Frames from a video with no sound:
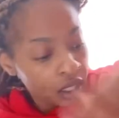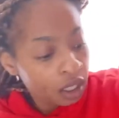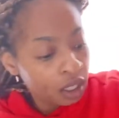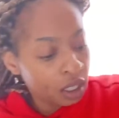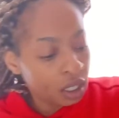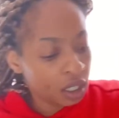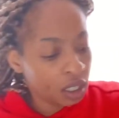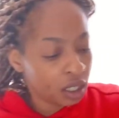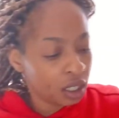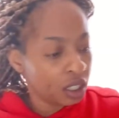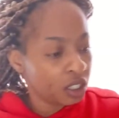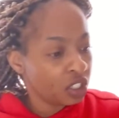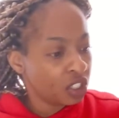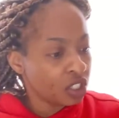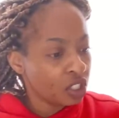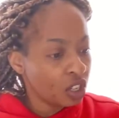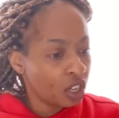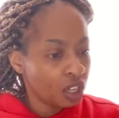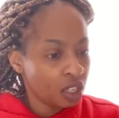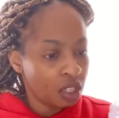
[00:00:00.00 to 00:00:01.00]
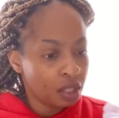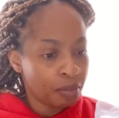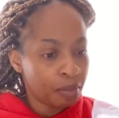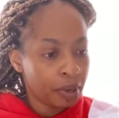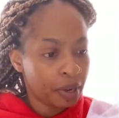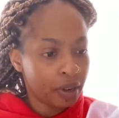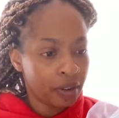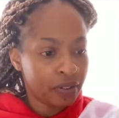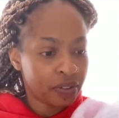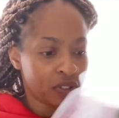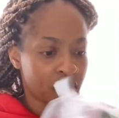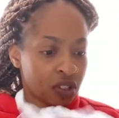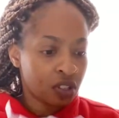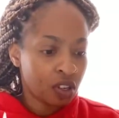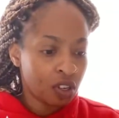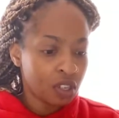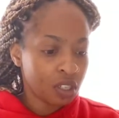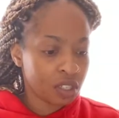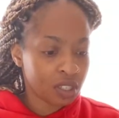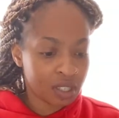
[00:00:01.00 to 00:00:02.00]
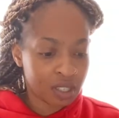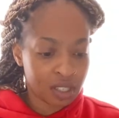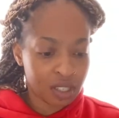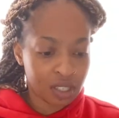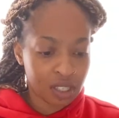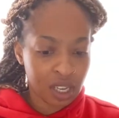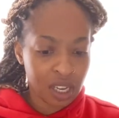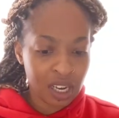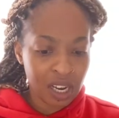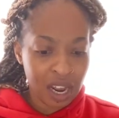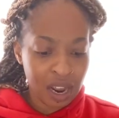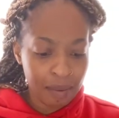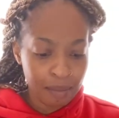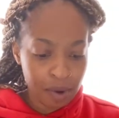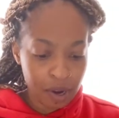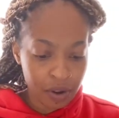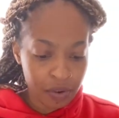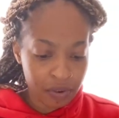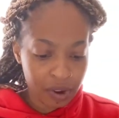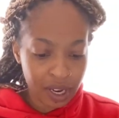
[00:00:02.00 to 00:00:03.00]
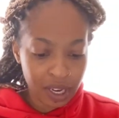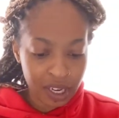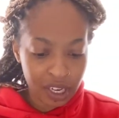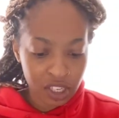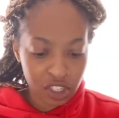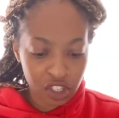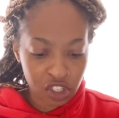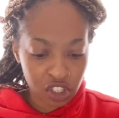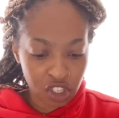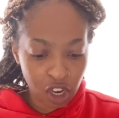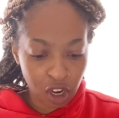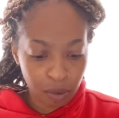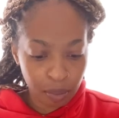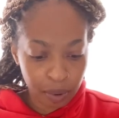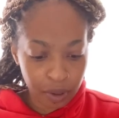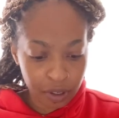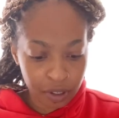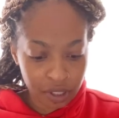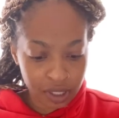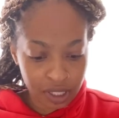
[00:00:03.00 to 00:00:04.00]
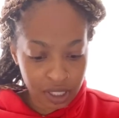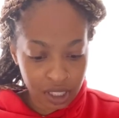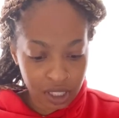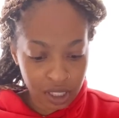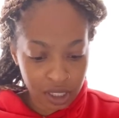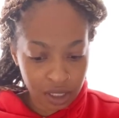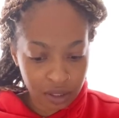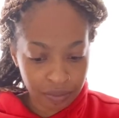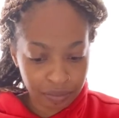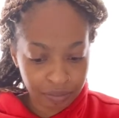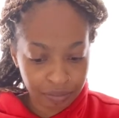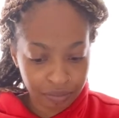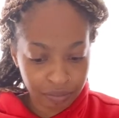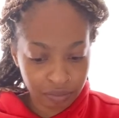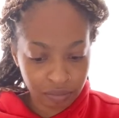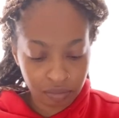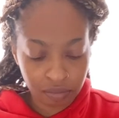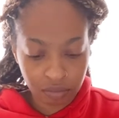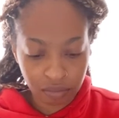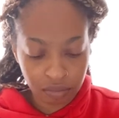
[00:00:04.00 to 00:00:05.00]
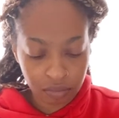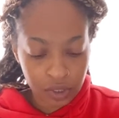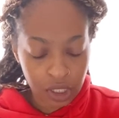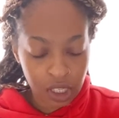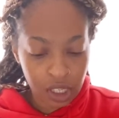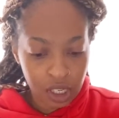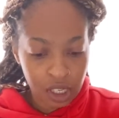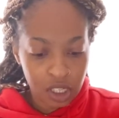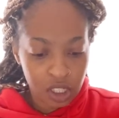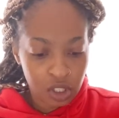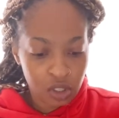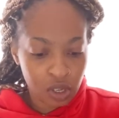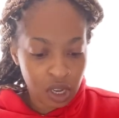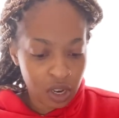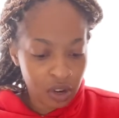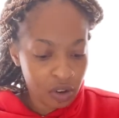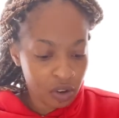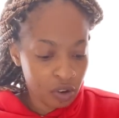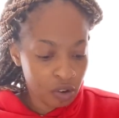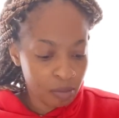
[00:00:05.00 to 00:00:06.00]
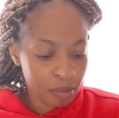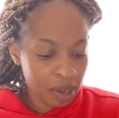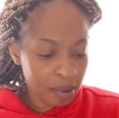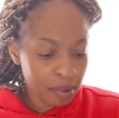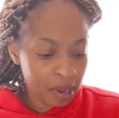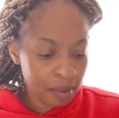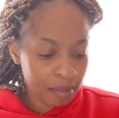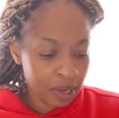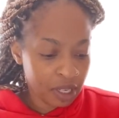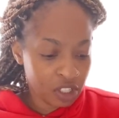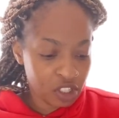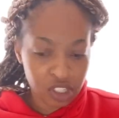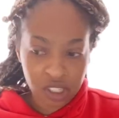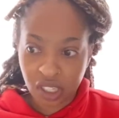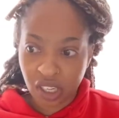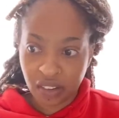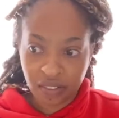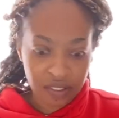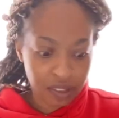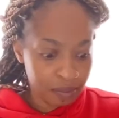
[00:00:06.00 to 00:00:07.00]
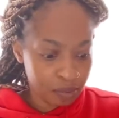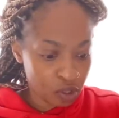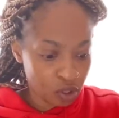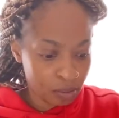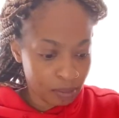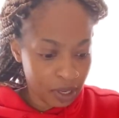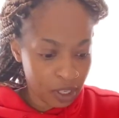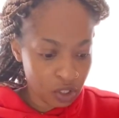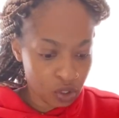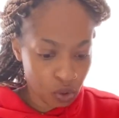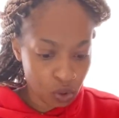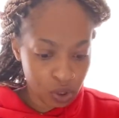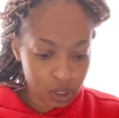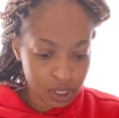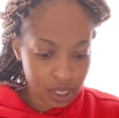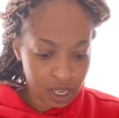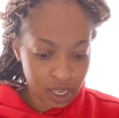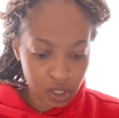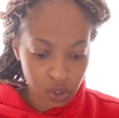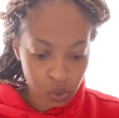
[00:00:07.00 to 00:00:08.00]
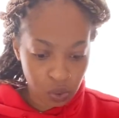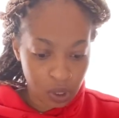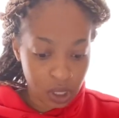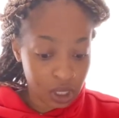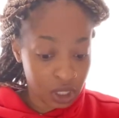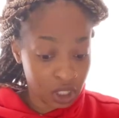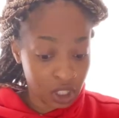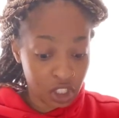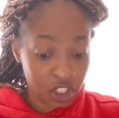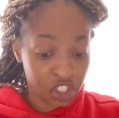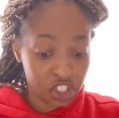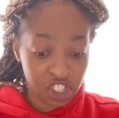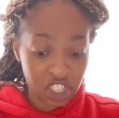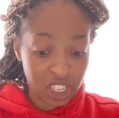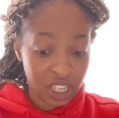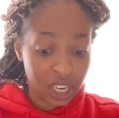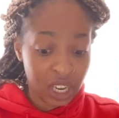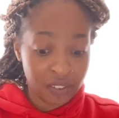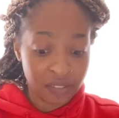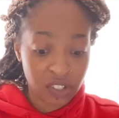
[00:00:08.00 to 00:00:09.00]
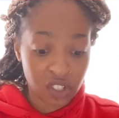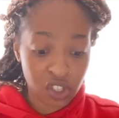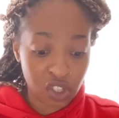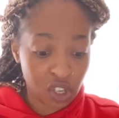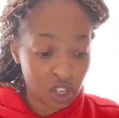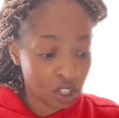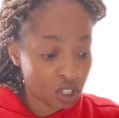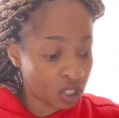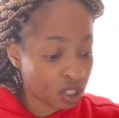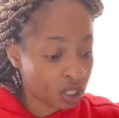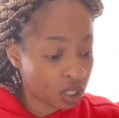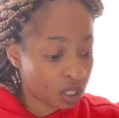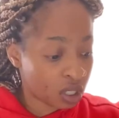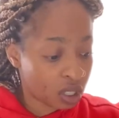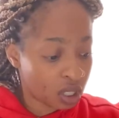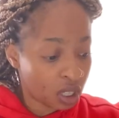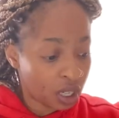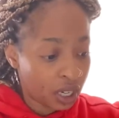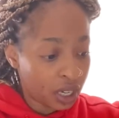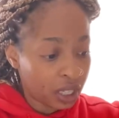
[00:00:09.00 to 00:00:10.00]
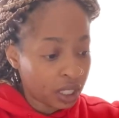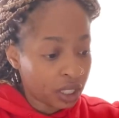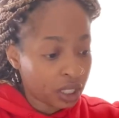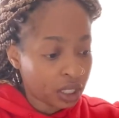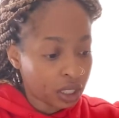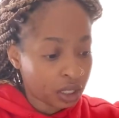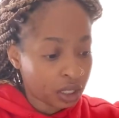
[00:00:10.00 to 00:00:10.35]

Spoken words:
I just got a pair of socks, and I'm not really a sock person, so I don't know, maybe I might just give them to my daughter as well, because she loves socks. Like